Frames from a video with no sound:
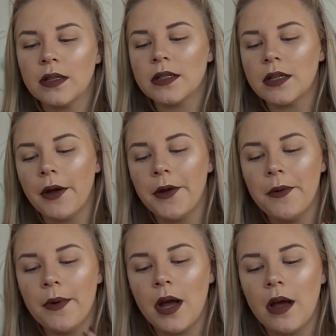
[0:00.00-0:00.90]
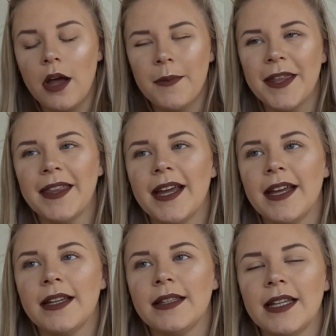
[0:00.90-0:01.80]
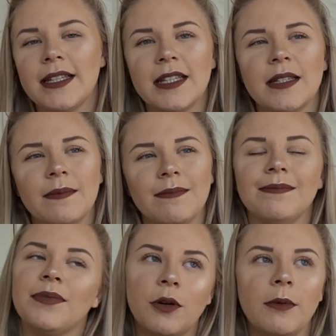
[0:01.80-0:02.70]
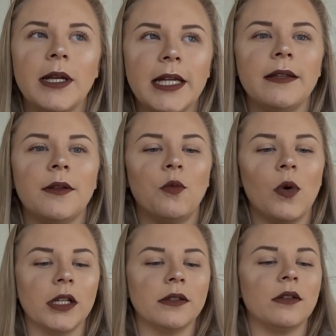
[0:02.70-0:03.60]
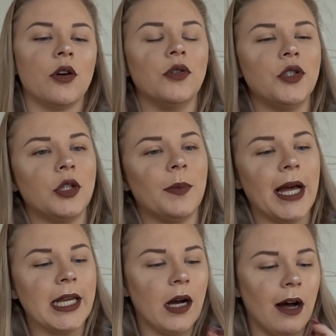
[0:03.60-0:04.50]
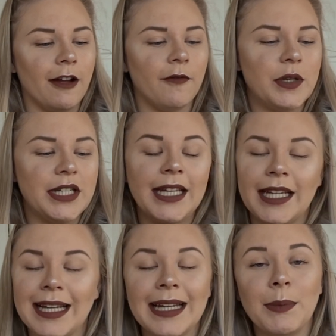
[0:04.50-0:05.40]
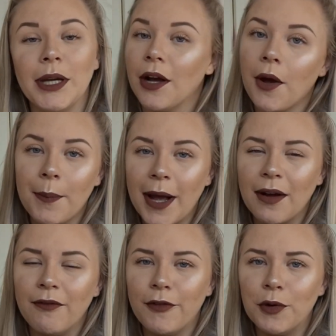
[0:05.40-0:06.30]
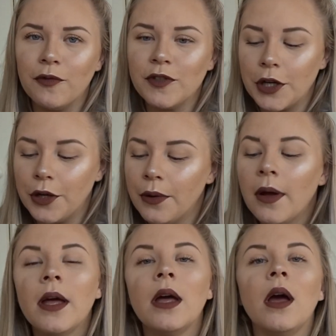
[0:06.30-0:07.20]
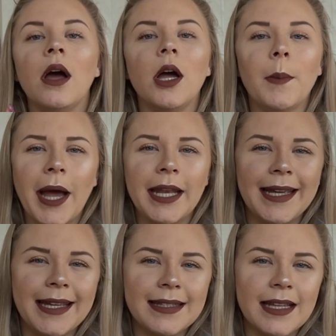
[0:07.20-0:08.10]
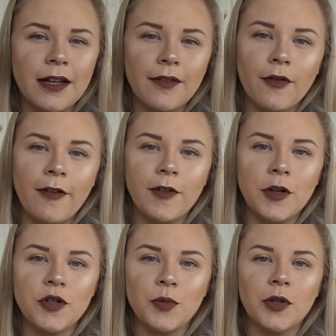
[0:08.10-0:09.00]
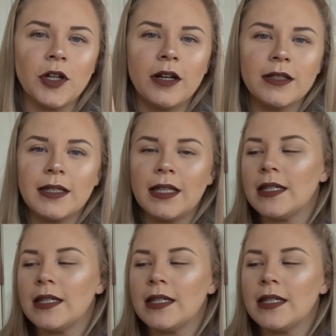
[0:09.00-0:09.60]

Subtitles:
So this is probably the one contour palette I've particularly been going back and forth to, and it's another Revolution product.